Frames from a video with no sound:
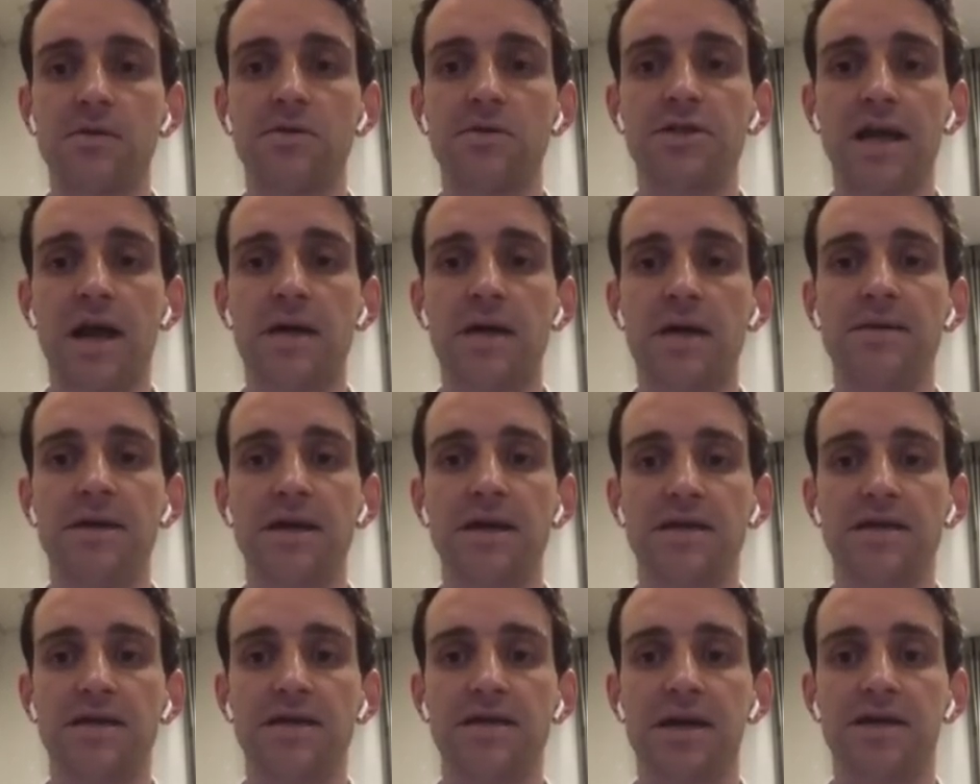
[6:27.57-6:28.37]
which can be
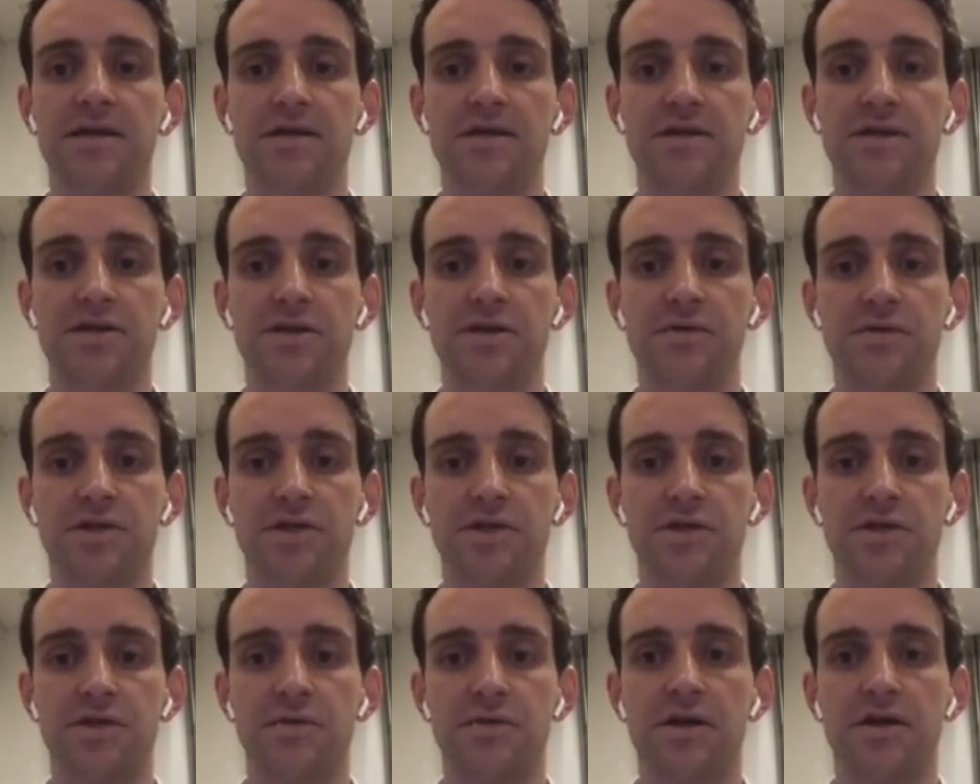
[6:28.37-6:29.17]
extended
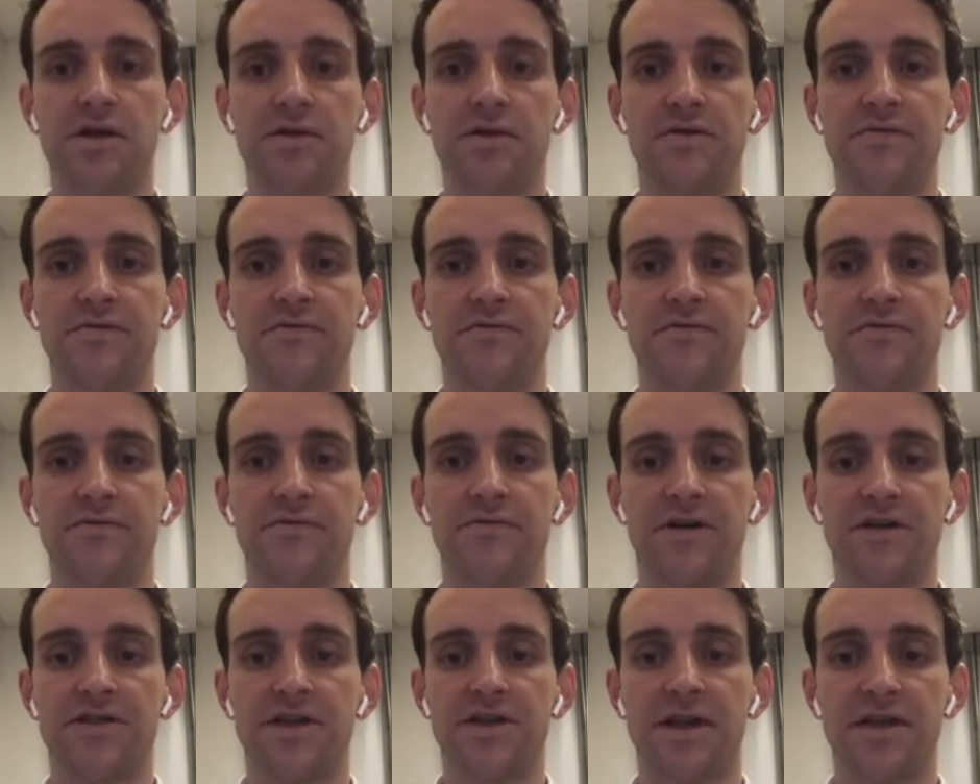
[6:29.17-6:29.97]
to include
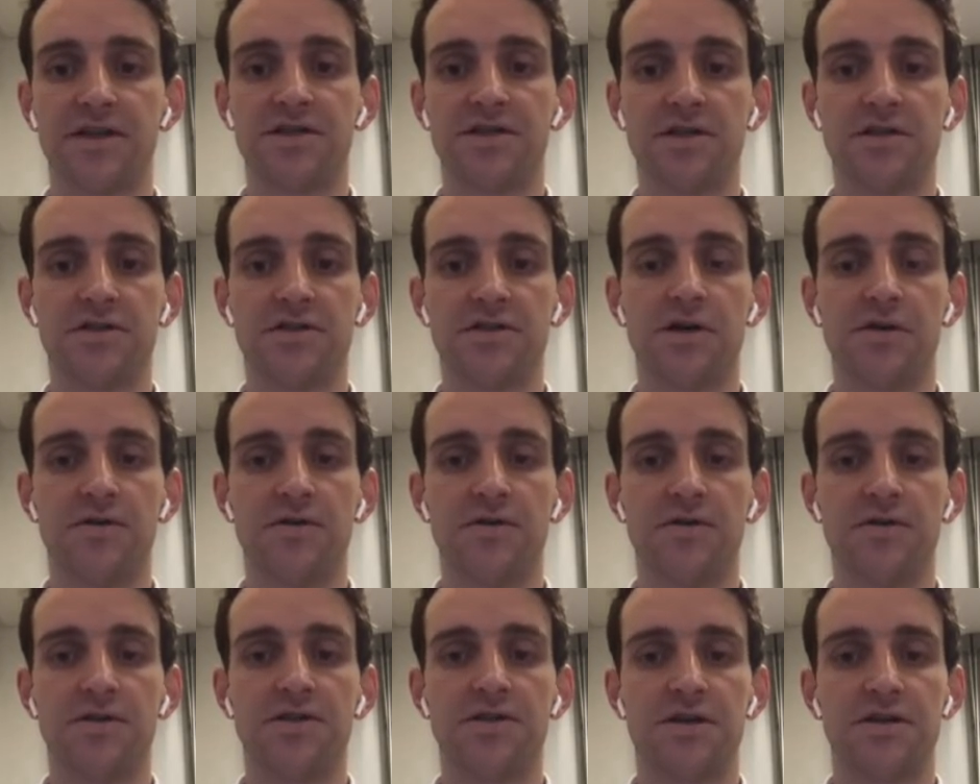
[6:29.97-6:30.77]
from vertex to
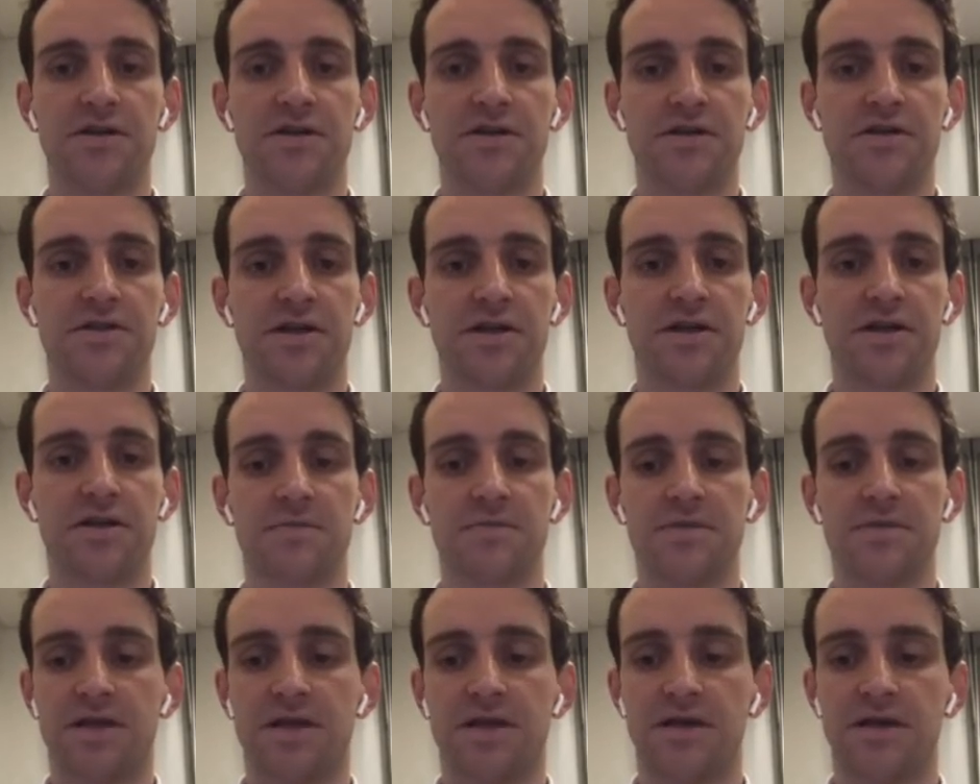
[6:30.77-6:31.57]
toes in certain
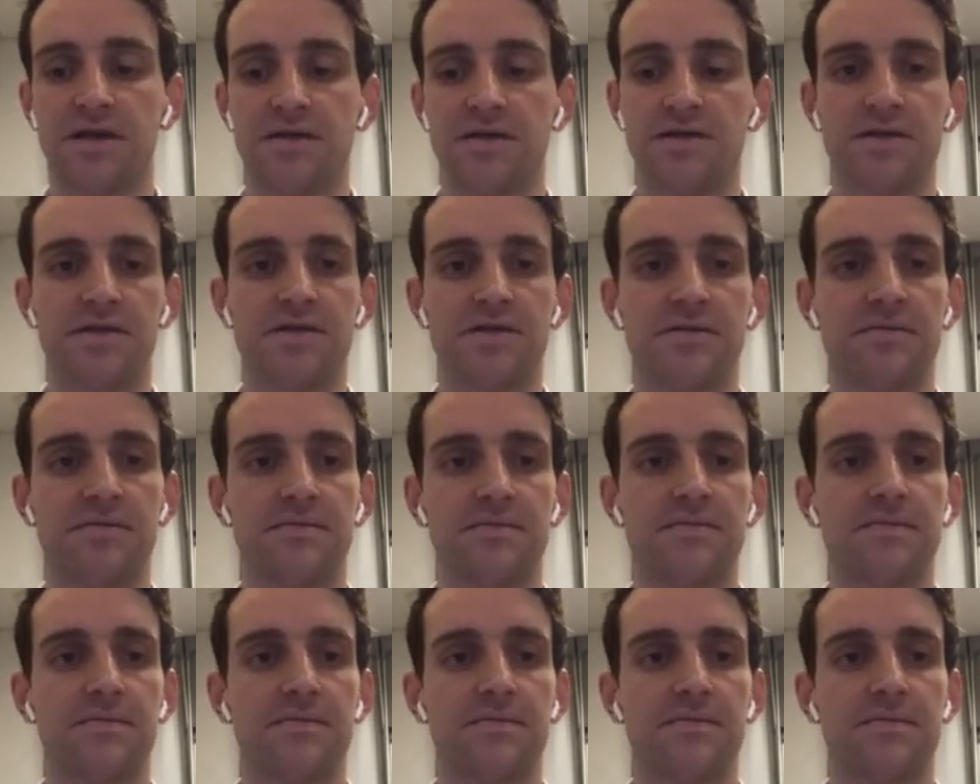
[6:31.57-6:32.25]
circumstances.